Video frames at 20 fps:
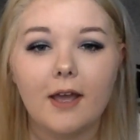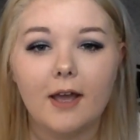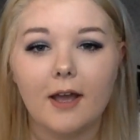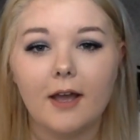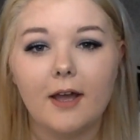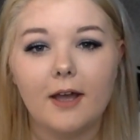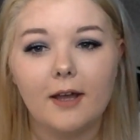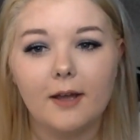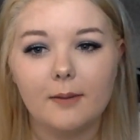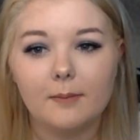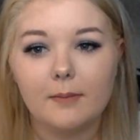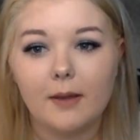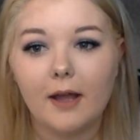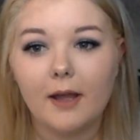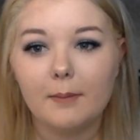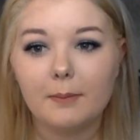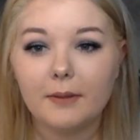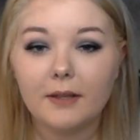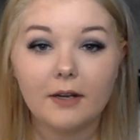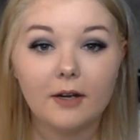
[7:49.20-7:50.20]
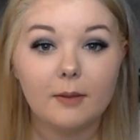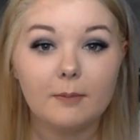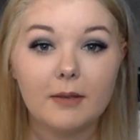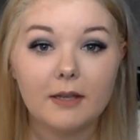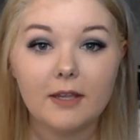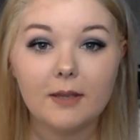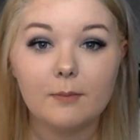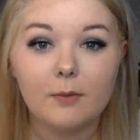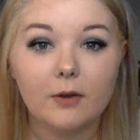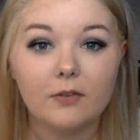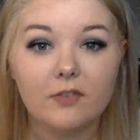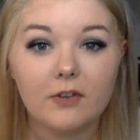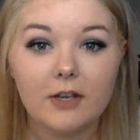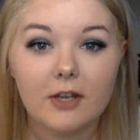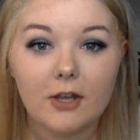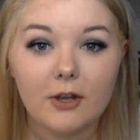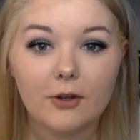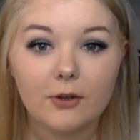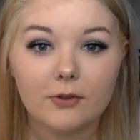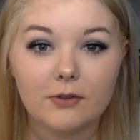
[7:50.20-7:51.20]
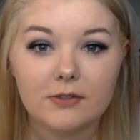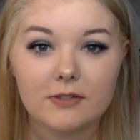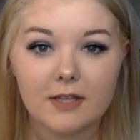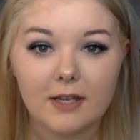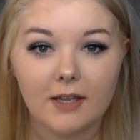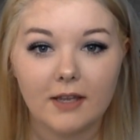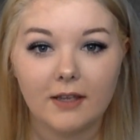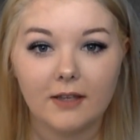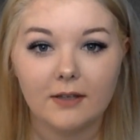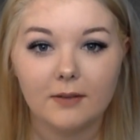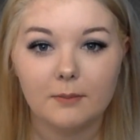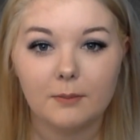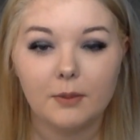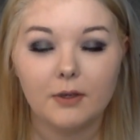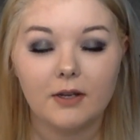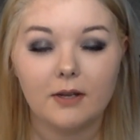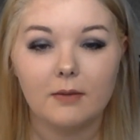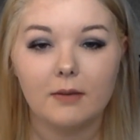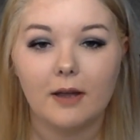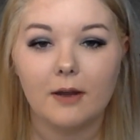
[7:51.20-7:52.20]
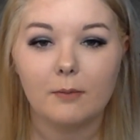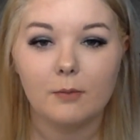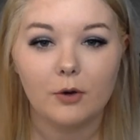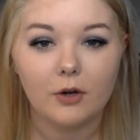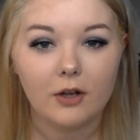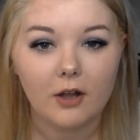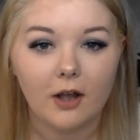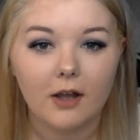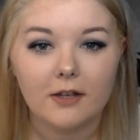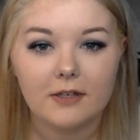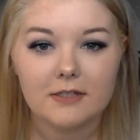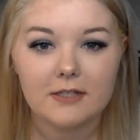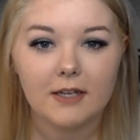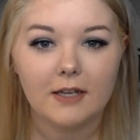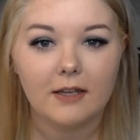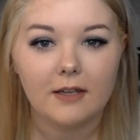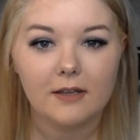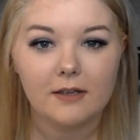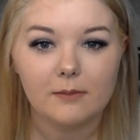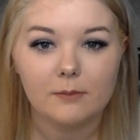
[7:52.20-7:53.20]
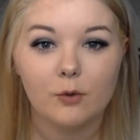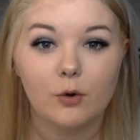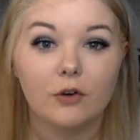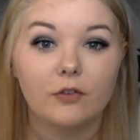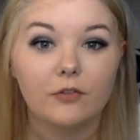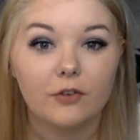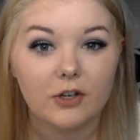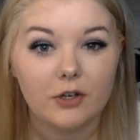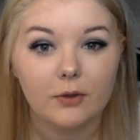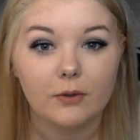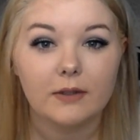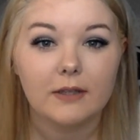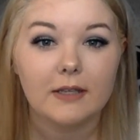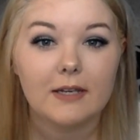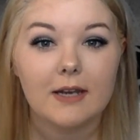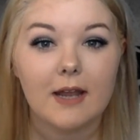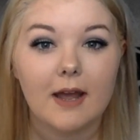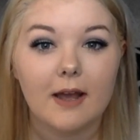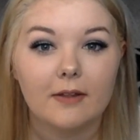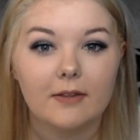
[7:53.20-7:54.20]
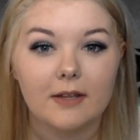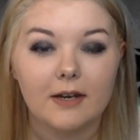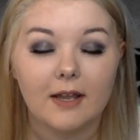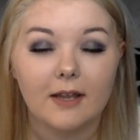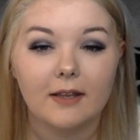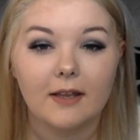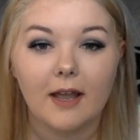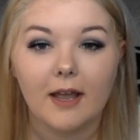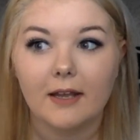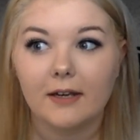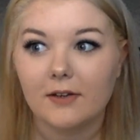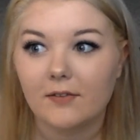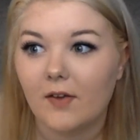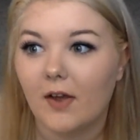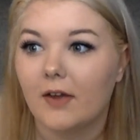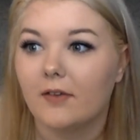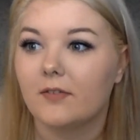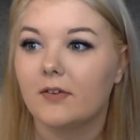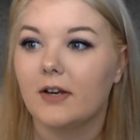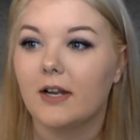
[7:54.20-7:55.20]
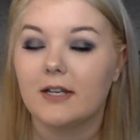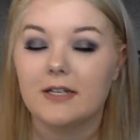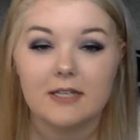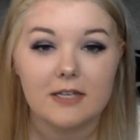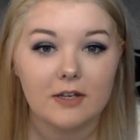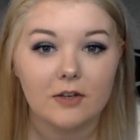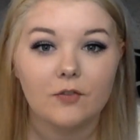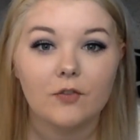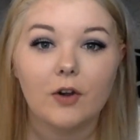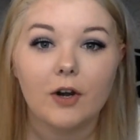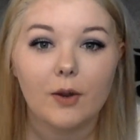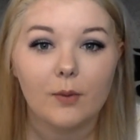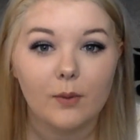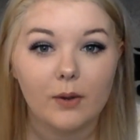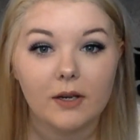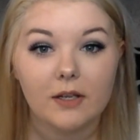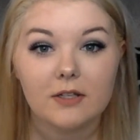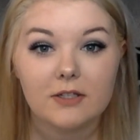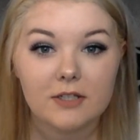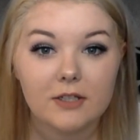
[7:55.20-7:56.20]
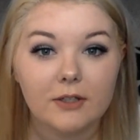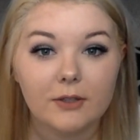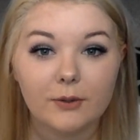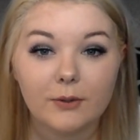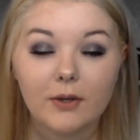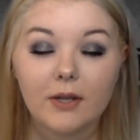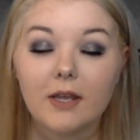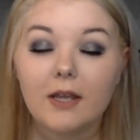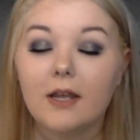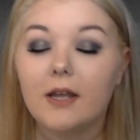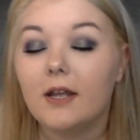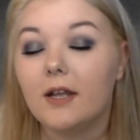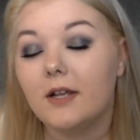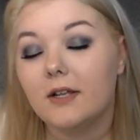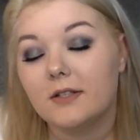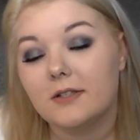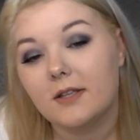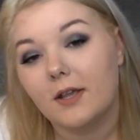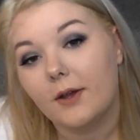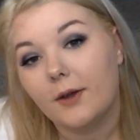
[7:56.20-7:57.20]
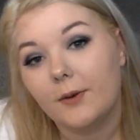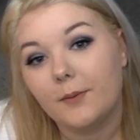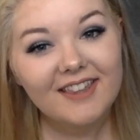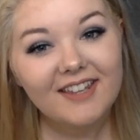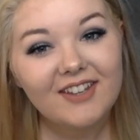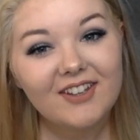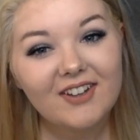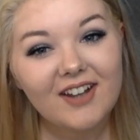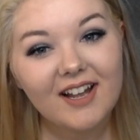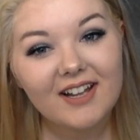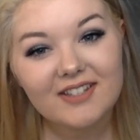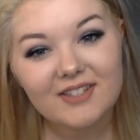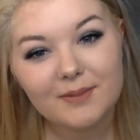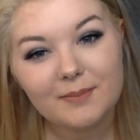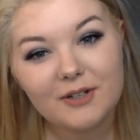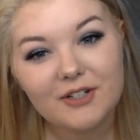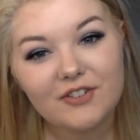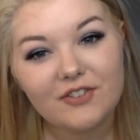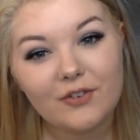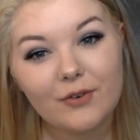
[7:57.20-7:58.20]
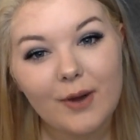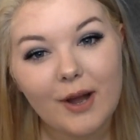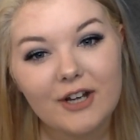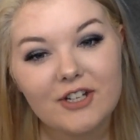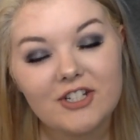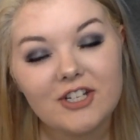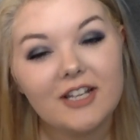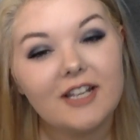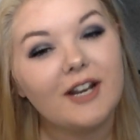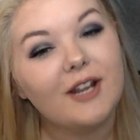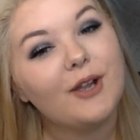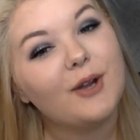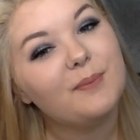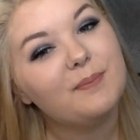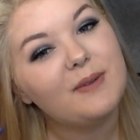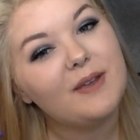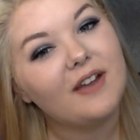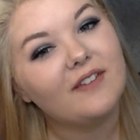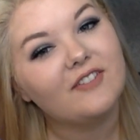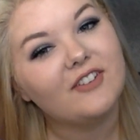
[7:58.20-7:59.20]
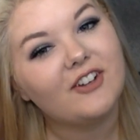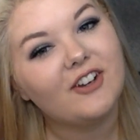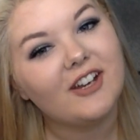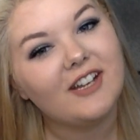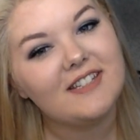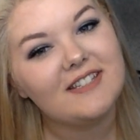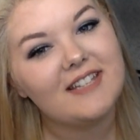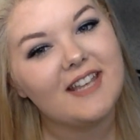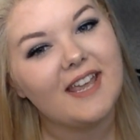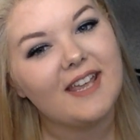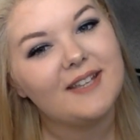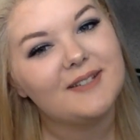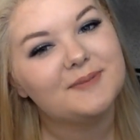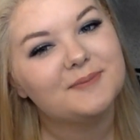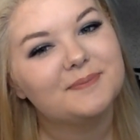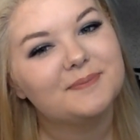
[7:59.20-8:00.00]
I plan on making more videos and putting out more content more frequently now that I kind of have an idea of what I want to do. So thank you guys so much for watching, and I hope you have a great day.